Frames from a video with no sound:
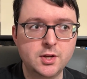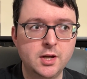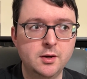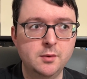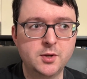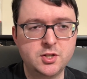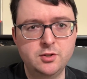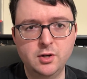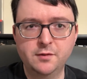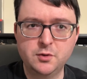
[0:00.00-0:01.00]
but you do
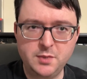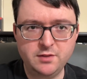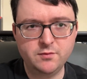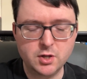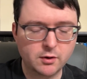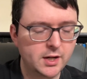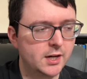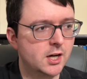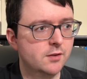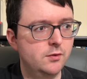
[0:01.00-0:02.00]
have to be kind of
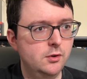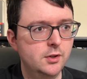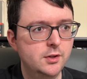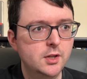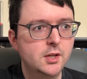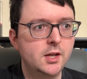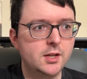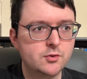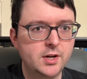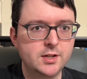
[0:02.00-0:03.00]
careful and
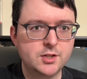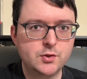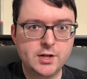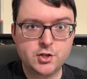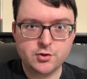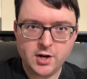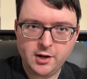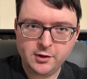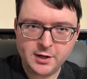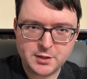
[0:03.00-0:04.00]
try to stretch your
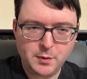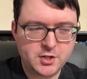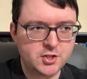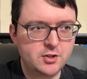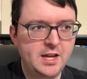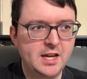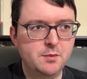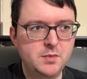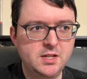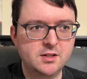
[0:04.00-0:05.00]
dollar as much as you can
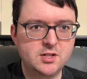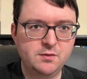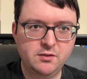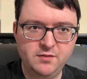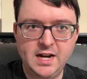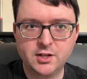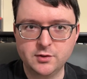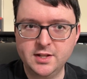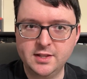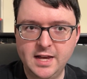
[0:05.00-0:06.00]
because you have to factor
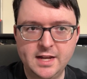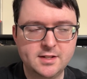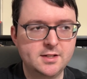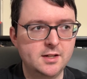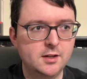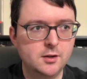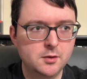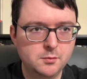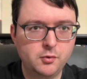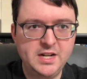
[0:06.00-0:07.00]
in that
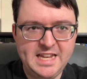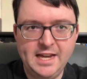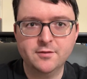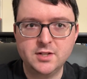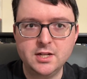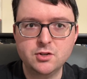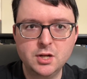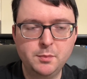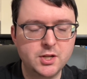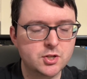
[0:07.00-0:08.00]
pretty hefty
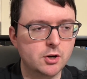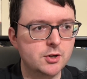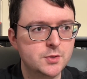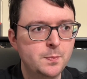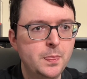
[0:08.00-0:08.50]
shipping charge.